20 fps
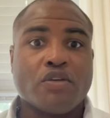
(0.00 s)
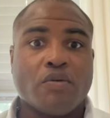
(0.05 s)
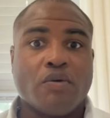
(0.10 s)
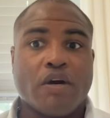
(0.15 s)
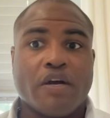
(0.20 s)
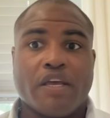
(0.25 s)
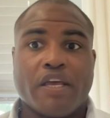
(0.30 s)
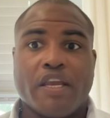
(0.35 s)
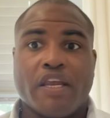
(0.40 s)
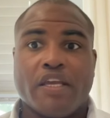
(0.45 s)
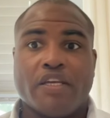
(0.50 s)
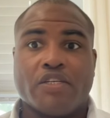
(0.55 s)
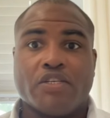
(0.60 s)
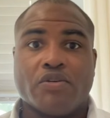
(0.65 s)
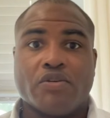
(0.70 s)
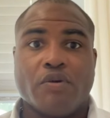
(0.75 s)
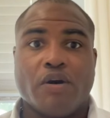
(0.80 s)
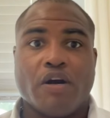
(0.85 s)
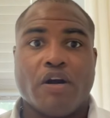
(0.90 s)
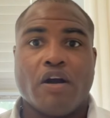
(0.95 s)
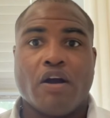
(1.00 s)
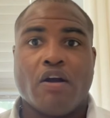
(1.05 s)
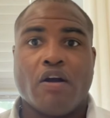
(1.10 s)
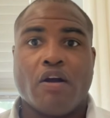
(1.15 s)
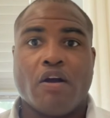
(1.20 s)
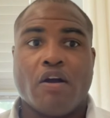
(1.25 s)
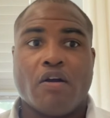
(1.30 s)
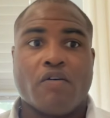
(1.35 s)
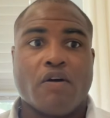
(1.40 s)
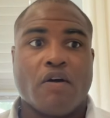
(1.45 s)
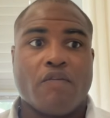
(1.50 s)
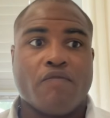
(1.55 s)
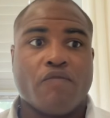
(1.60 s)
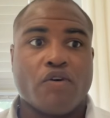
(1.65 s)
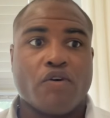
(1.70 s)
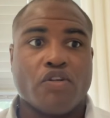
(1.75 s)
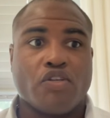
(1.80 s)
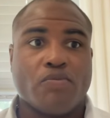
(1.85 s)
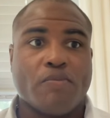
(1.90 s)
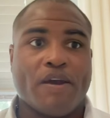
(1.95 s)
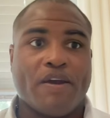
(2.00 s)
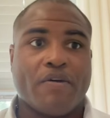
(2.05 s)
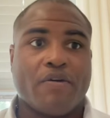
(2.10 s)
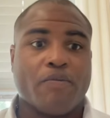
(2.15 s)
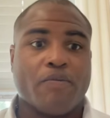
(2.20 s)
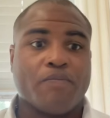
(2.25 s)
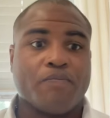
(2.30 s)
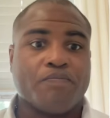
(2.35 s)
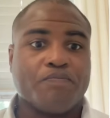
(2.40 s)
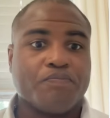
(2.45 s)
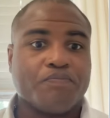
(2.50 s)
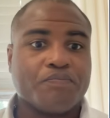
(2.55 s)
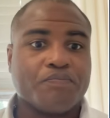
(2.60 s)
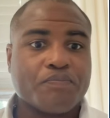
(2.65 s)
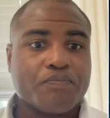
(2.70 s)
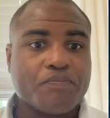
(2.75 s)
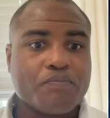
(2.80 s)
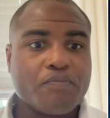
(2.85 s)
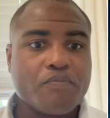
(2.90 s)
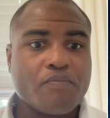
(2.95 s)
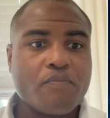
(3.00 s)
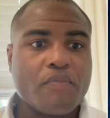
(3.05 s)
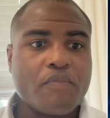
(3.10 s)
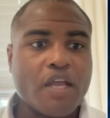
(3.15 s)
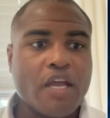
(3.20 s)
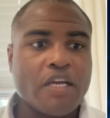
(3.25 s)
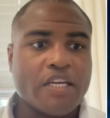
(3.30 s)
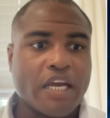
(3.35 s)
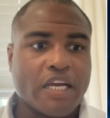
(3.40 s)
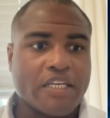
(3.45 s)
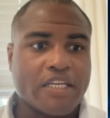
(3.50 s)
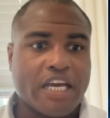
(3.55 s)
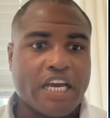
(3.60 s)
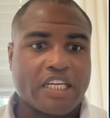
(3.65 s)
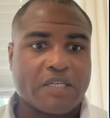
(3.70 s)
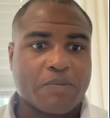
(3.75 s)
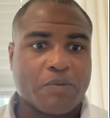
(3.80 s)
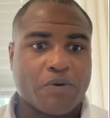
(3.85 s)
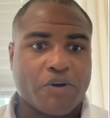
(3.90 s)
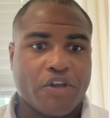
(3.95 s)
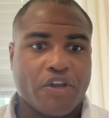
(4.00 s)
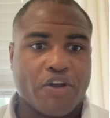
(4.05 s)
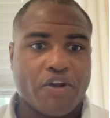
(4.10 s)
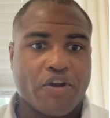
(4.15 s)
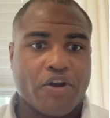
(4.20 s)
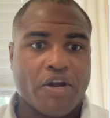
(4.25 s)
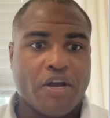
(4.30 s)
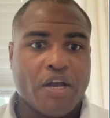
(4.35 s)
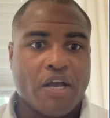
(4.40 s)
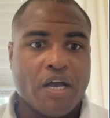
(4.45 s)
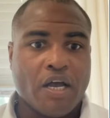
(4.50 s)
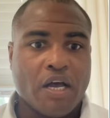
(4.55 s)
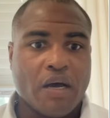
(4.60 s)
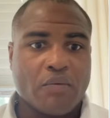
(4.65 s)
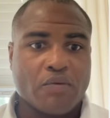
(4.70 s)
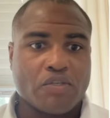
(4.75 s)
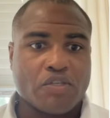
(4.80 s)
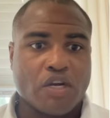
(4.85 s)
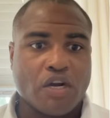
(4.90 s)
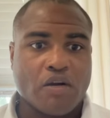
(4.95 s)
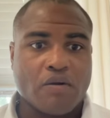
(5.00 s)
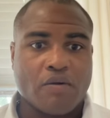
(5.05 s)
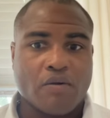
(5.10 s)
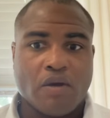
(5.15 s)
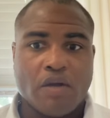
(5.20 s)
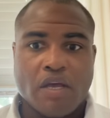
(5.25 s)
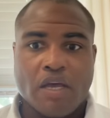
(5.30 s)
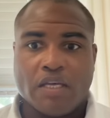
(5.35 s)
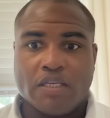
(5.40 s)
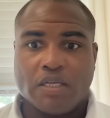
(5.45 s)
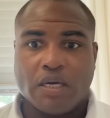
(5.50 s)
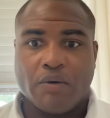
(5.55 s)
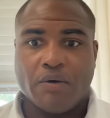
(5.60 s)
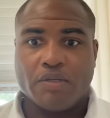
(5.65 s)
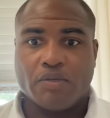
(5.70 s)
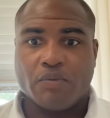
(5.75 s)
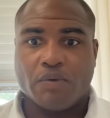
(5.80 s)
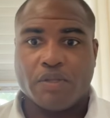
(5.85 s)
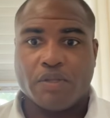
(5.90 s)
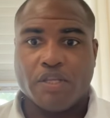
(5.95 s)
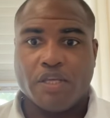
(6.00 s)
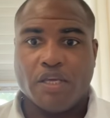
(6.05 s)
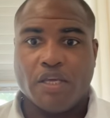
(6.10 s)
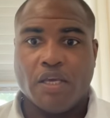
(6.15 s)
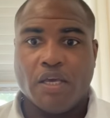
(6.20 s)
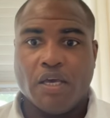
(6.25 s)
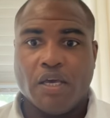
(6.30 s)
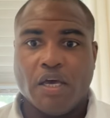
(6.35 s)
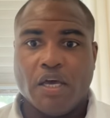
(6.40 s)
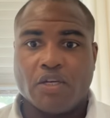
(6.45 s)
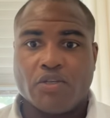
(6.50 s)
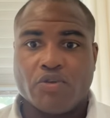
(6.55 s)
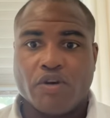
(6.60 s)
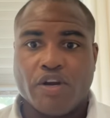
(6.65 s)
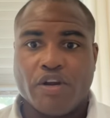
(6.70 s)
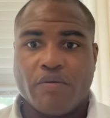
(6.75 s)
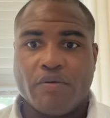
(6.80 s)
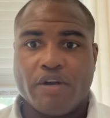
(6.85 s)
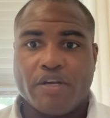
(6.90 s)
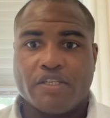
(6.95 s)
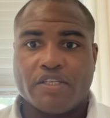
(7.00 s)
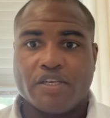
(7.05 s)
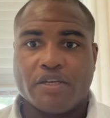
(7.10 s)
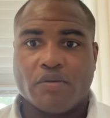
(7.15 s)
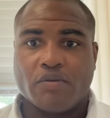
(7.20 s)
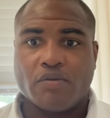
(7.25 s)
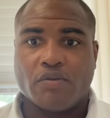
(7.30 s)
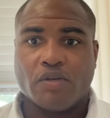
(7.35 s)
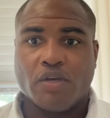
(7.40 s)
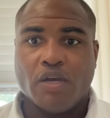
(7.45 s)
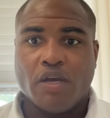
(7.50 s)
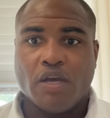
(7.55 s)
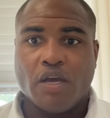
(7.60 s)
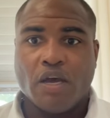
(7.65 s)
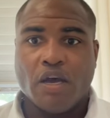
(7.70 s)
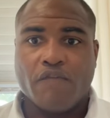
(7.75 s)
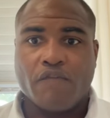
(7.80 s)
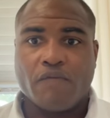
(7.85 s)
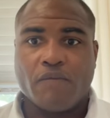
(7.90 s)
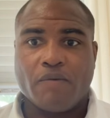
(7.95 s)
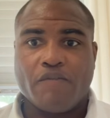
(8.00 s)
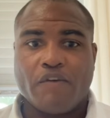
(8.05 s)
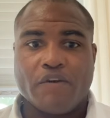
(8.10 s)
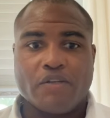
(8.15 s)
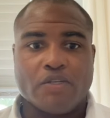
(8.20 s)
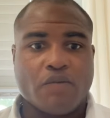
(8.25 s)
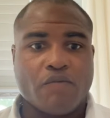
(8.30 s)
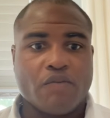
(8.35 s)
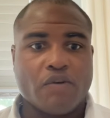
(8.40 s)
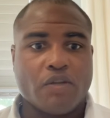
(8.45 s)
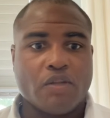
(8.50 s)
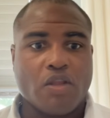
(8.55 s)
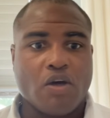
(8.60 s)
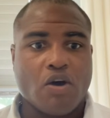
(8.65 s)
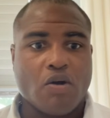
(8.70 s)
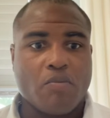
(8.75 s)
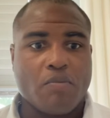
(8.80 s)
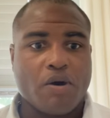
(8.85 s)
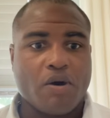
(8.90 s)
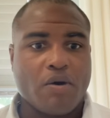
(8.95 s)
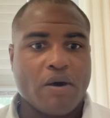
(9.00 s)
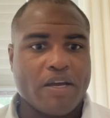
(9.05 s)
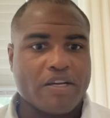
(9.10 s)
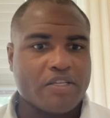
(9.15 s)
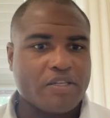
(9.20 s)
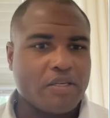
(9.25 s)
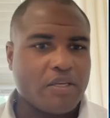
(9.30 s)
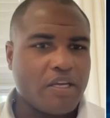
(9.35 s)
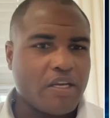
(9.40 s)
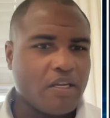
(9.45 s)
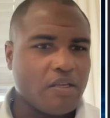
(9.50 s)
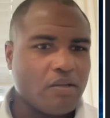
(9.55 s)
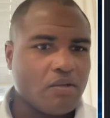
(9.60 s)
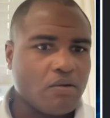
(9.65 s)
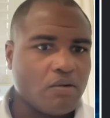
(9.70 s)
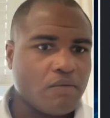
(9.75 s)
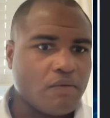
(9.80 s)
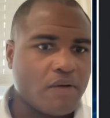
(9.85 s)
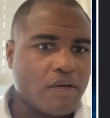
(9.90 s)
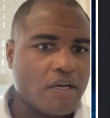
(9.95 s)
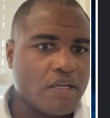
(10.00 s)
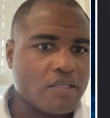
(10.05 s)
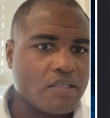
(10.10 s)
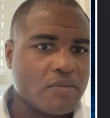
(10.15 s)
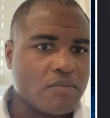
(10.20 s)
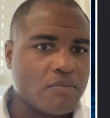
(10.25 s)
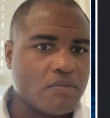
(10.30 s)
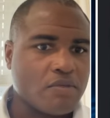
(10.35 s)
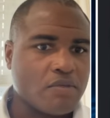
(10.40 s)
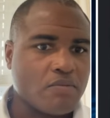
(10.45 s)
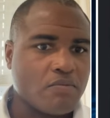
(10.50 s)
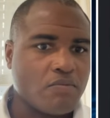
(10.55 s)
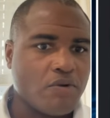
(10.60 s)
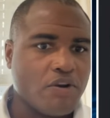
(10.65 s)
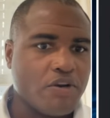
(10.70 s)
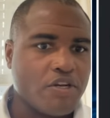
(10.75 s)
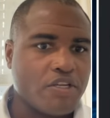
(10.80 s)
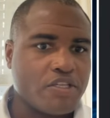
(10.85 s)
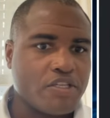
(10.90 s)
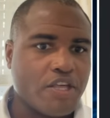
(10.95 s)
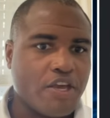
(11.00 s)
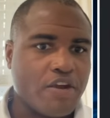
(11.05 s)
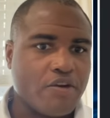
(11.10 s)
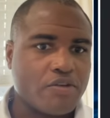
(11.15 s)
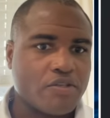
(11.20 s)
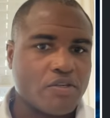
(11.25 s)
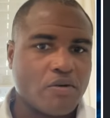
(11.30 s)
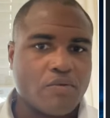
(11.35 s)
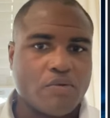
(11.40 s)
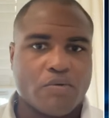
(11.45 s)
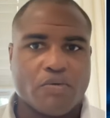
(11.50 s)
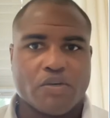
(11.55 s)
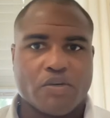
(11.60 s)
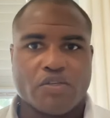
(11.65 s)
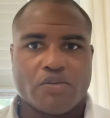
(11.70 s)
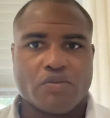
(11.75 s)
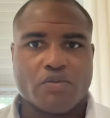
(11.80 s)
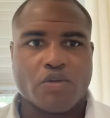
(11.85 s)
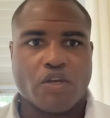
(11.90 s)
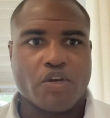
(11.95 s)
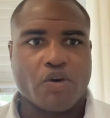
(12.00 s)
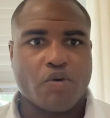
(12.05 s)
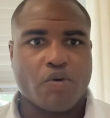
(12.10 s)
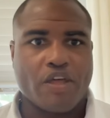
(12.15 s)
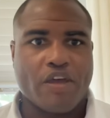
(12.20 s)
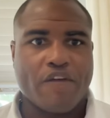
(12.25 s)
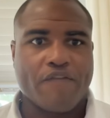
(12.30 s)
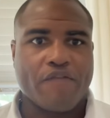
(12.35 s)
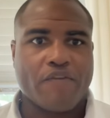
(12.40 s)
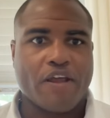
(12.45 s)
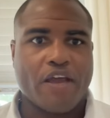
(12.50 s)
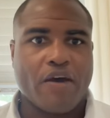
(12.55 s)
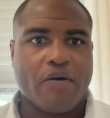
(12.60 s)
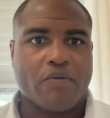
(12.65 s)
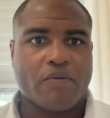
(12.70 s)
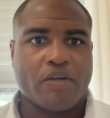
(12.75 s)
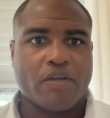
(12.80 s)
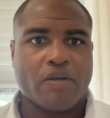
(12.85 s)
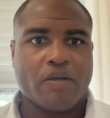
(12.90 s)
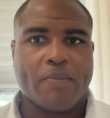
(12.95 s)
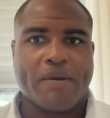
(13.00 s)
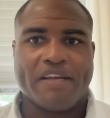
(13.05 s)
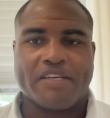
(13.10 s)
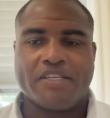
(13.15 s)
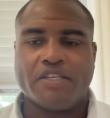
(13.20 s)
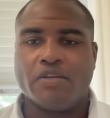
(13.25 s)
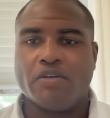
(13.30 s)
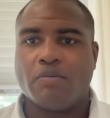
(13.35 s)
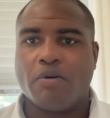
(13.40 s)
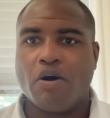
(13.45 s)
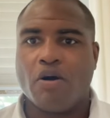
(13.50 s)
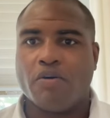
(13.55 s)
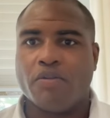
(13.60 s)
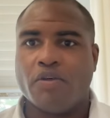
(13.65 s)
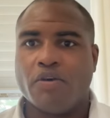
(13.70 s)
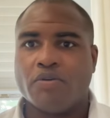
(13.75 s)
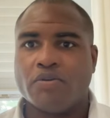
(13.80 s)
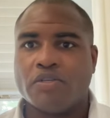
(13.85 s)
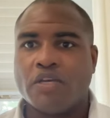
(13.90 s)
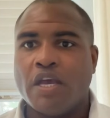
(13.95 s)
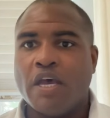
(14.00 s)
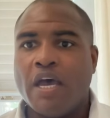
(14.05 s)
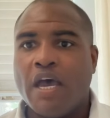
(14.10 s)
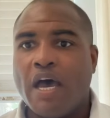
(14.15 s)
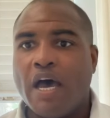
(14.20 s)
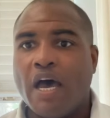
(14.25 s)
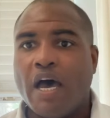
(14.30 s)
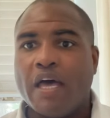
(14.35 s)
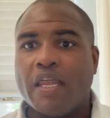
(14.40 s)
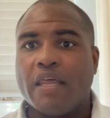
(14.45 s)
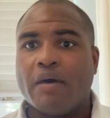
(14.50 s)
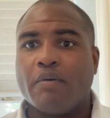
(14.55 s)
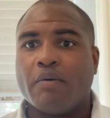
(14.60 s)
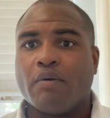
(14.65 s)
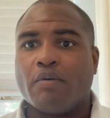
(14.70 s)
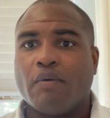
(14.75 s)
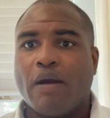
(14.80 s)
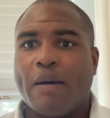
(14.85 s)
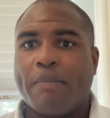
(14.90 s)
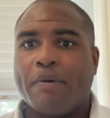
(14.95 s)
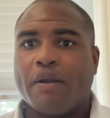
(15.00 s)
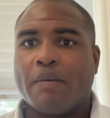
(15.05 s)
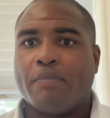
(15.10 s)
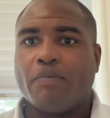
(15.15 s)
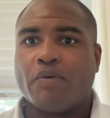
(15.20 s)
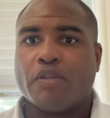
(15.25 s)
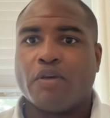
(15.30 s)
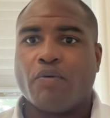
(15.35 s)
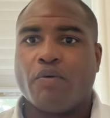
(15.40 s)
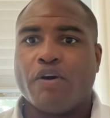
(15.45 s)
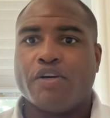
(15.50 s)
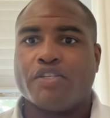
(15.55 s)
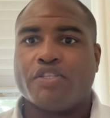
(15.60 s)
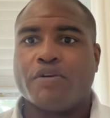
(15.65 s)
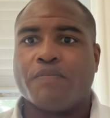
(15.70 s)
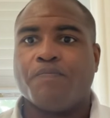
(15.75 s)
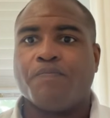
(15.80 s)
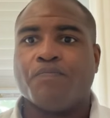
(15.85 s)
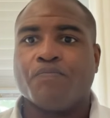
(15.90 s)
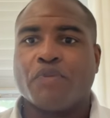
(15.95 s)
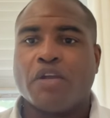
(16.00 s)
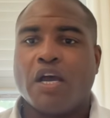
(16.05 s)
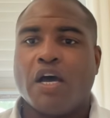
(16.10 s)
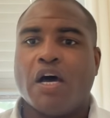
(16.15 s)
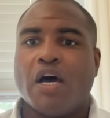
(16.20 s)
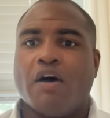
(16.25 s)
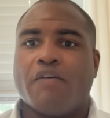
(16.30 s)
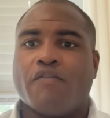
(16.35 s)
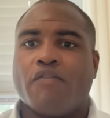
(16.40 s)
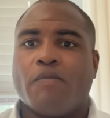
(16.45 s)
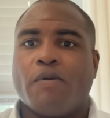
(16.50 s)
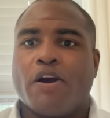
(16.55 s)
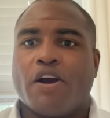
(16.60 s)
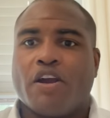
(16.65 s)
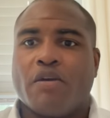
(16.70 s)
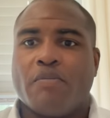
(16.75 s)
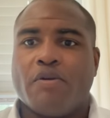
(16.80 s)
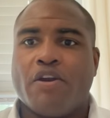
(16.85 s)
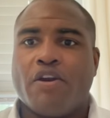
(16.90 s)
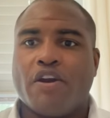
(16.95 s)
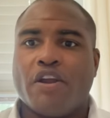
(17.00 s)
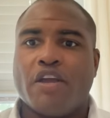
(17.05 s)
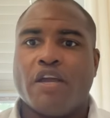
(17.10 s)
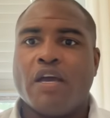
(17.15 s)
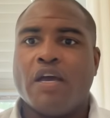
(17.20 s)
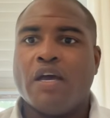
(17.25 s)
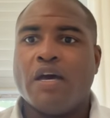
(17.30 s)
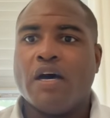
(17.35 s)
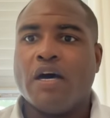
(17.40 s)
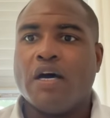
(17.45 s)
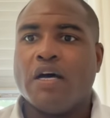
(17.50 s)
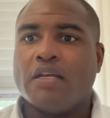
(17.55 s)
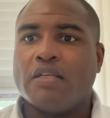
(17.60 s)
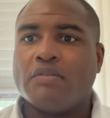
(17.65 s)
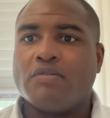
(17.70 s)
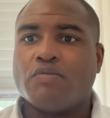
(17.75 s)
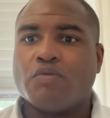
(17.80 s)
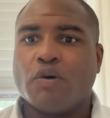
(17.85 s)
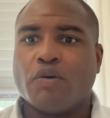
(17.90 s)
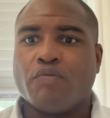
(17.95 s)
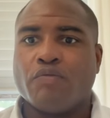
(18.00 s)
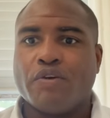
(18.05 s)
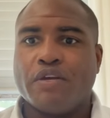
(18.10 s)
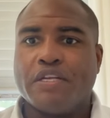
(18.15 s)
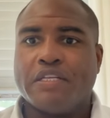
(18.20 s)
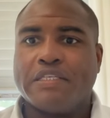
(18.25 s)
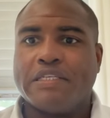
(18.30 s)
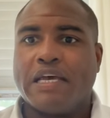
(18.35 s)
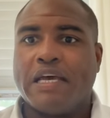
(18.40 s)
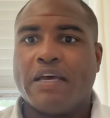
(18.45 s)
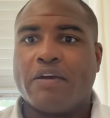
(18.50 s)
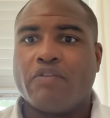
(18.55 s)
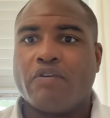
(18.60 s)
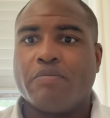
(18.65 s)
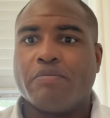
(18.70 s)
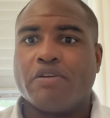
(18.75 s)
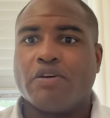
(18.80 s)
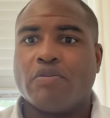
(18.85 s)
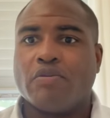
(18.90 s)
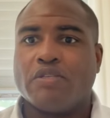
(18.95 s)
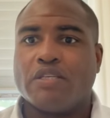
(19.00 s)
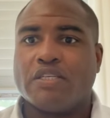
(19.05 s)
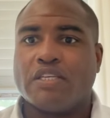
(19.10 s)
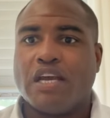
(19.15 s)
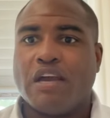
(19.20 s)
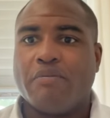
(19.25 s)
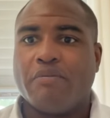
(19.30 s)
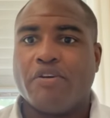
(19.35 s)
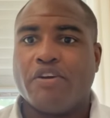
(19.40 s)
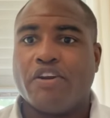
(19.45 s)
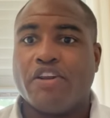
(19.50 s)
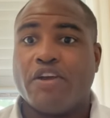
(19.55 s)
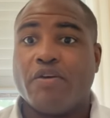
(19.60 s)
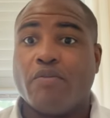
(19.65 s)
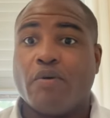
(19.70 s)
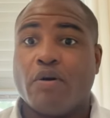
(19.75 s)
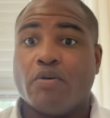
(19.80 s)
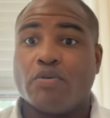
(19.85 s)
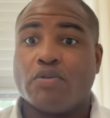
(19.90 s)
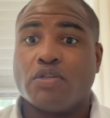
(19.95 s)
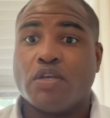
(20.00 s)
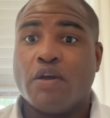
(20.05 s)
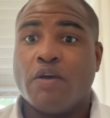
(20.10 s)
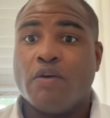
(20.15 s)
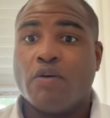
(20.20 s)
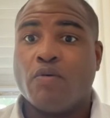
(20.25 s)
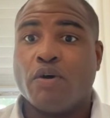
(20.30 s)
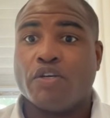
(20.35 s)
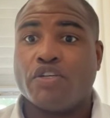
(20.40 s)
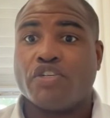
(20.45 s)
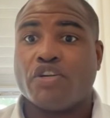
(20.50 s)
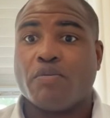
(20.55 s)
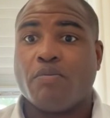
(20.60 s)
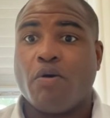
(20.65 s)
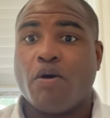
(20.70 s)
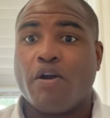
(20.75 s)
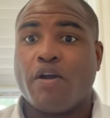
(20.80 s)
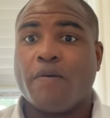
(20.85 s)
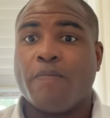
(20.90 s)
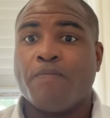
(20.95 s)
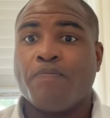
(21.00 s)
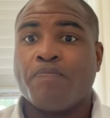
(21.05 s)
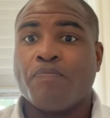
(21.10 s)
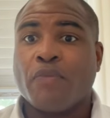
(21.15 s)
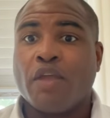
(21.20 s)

So getting into our 42 macro a dashboard here, we'll start as always with the trading range signals from our friends over at Longbow. Actually getting a little some weirdness there, so we'll ignore that for now. We'll get back to you tomorrow on those. And then we'll wrap it up with a question from our community. This one reads, crypto, is it time to degross? Question mark.